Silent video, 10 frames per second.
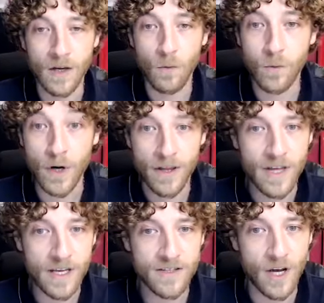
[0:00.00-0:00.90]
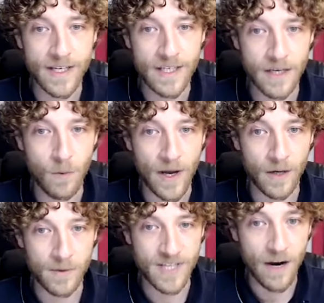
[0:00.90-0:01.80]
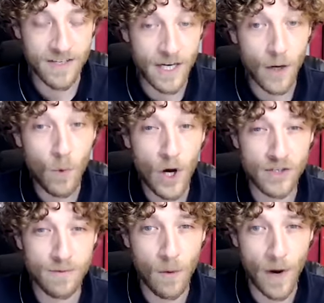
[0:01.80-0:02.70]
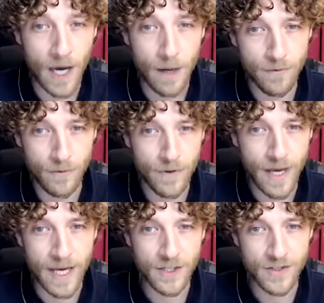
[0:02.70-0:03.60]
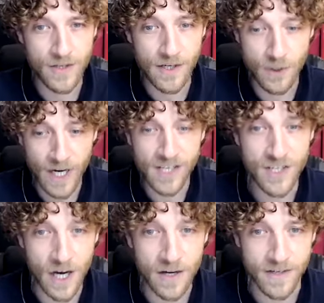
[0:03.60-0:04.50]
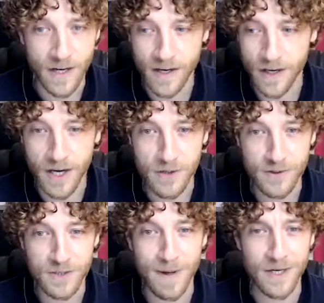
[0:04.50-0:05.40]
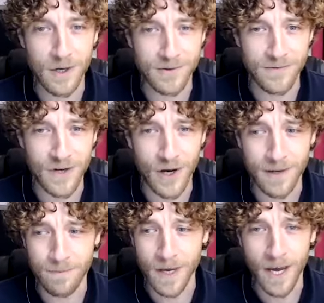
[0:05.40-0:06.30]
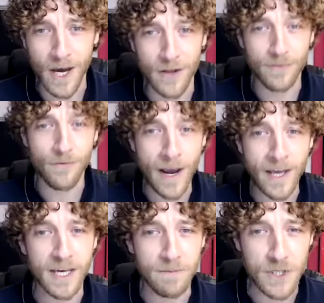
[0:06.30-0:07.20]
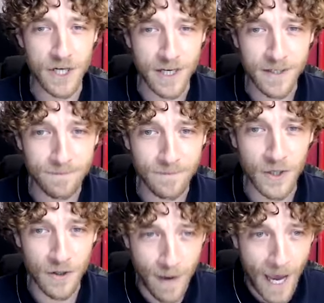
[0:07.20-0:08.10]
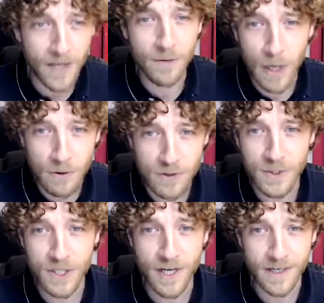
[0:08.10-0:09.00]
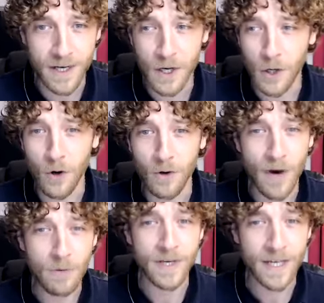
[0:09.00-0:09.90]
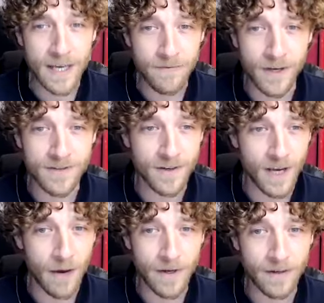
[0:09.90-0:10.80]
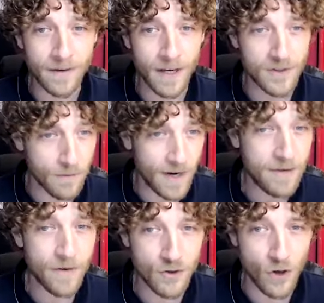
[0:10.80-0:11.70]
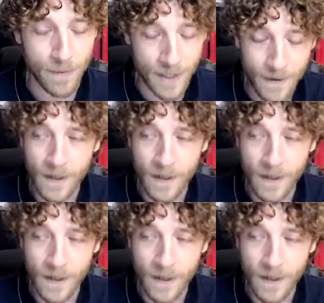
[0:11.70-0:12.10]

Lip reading: One of the things that I did when I was there, I said I worked my way up through the agency. So when I started, I used to spend a lot of time at the franking machine at the back, the post machine, or folding leaflets and going sort of leaflet dropping.